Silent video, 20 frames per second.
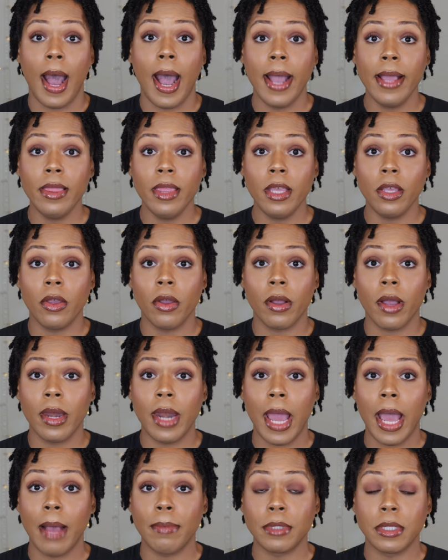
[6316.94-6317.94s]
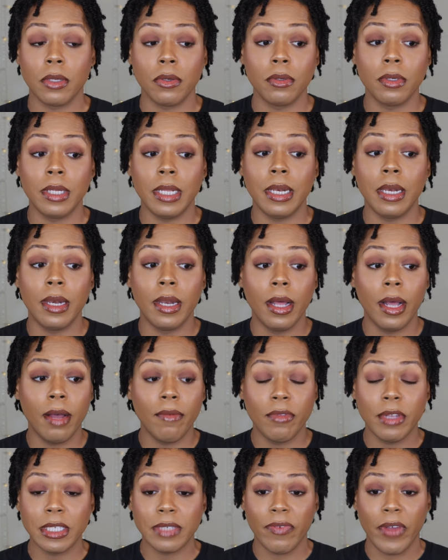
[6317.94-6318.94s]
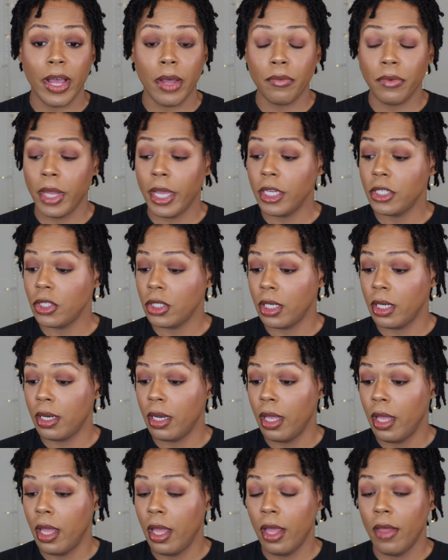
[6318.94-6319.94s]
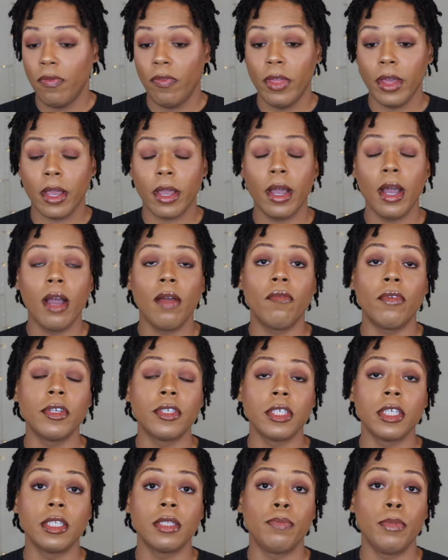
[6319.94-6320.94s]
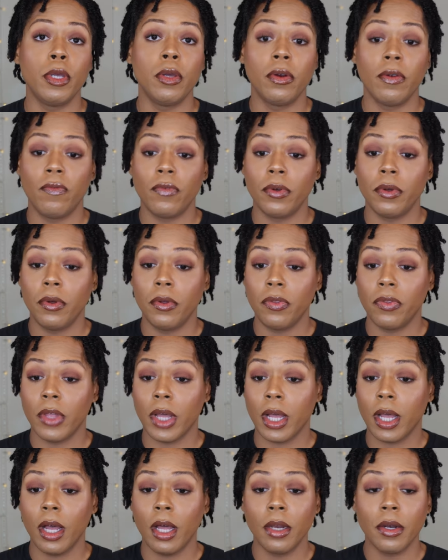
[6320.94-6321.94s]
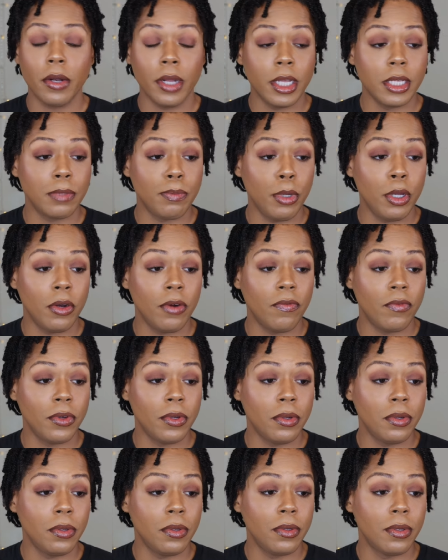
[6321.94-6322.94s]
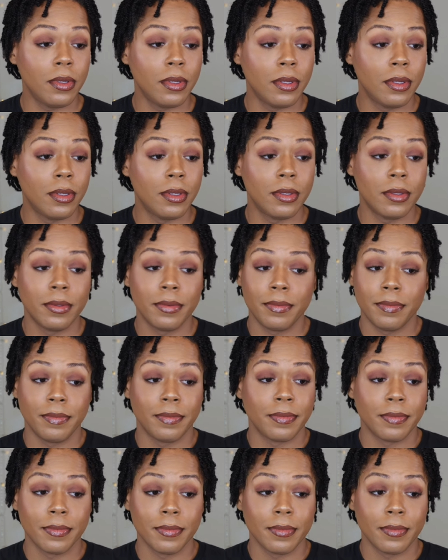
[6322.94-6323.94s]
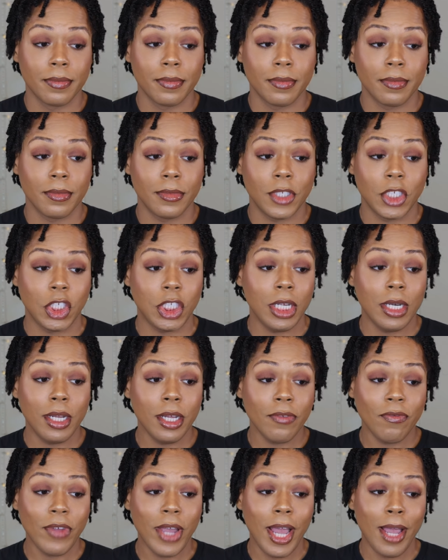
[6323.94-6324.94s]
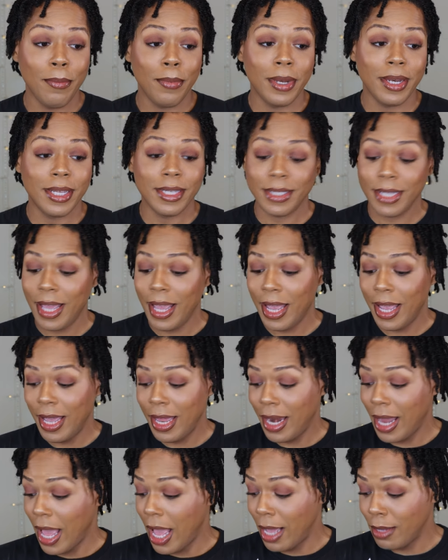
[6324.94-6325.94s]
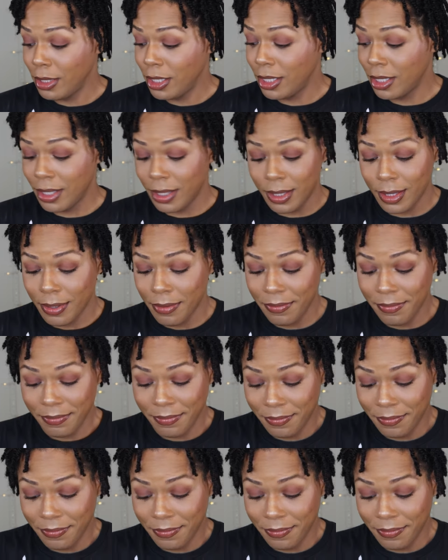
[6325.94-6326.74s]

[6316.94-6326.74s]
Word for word: I think you're gonna absolutely love this foundation. The coverage is beautiful, the color is beautiful. She looked fabulous and I just,